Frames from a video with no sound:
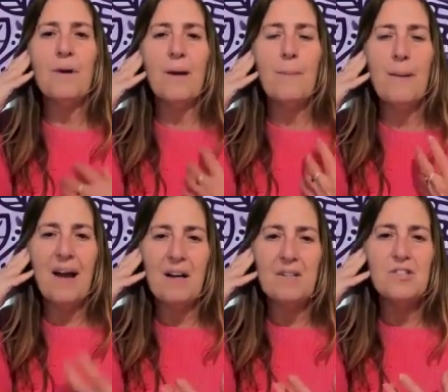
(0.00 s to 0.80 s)

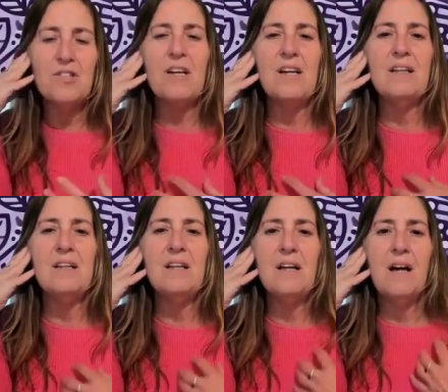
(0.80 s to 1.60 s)
compassionate,